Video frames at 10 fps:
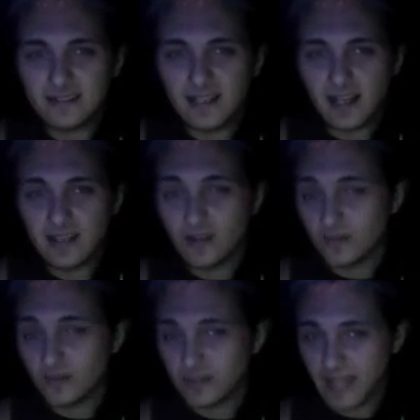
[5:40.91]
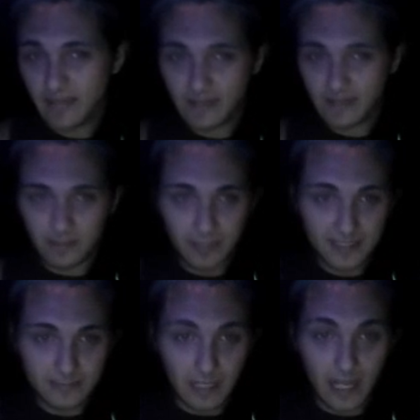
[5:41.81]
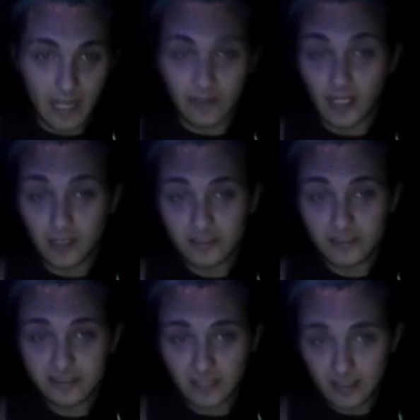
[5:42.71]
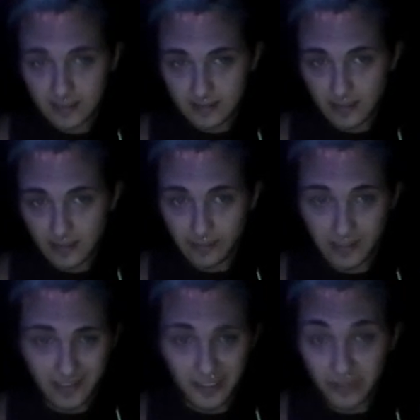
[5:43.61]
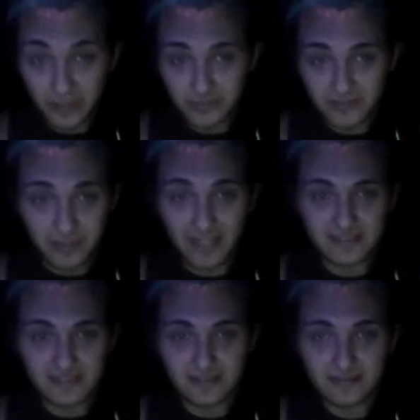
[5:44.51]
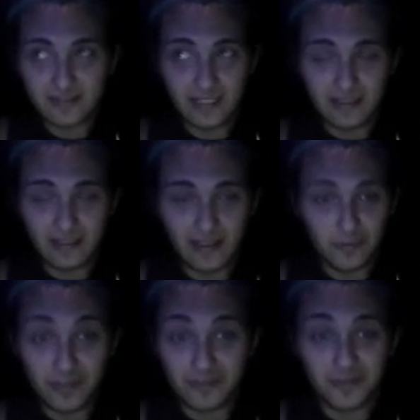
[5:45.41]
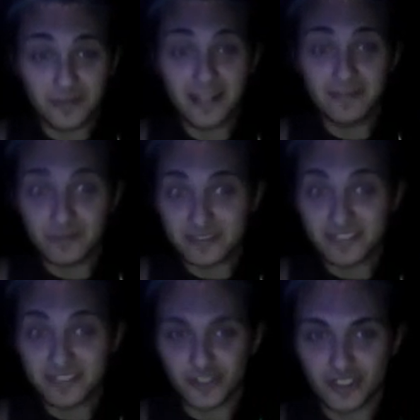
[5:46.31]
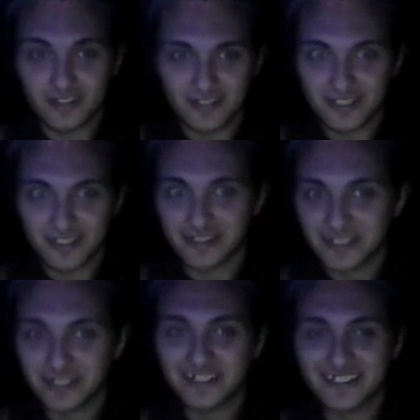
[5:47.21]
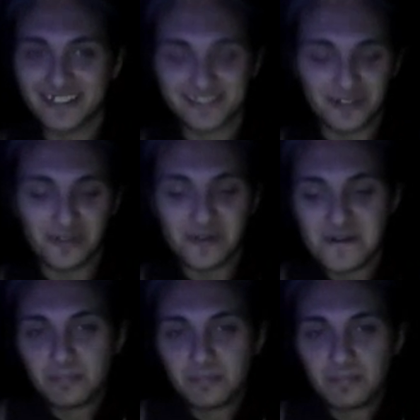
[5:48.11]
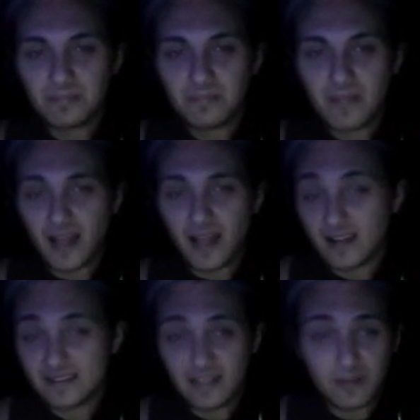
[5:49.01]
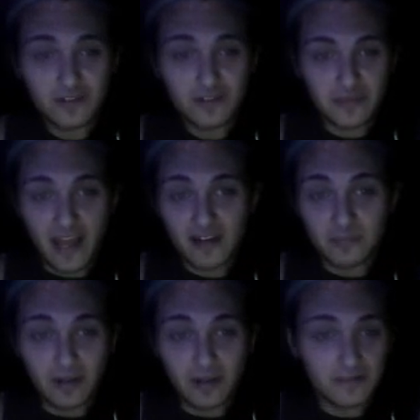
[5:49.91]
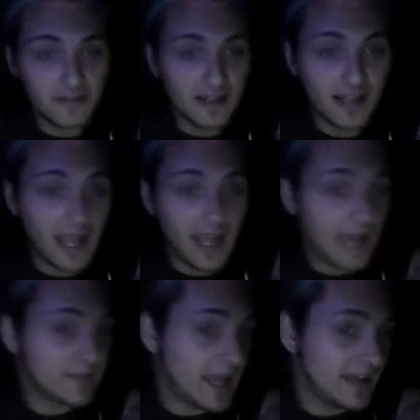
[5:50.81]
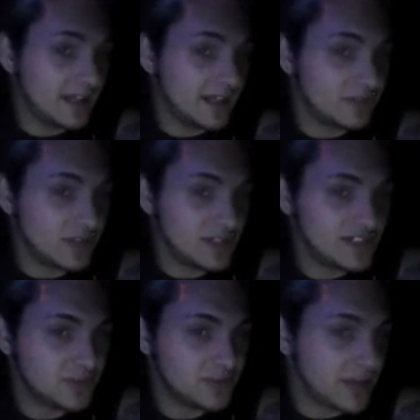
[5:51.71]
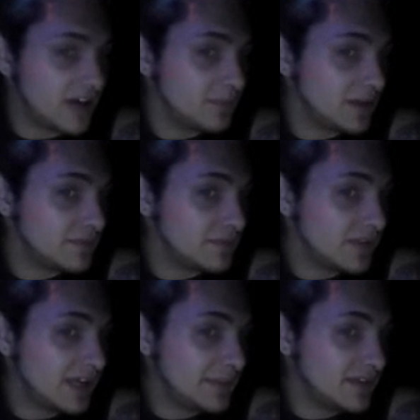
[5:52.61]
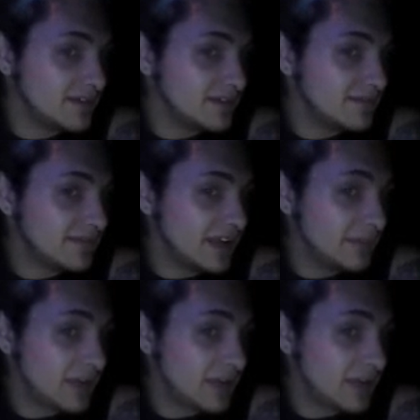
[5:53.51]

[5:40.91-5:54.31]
don't really have any complaints about how the color stuck. I mean, it glows amazing. And when I'm at a rave, you see the shit clearly. It's cool. Same goes with Iron Butterfly. I haven't had any real issues with Iron Butterfly. I mean, I'm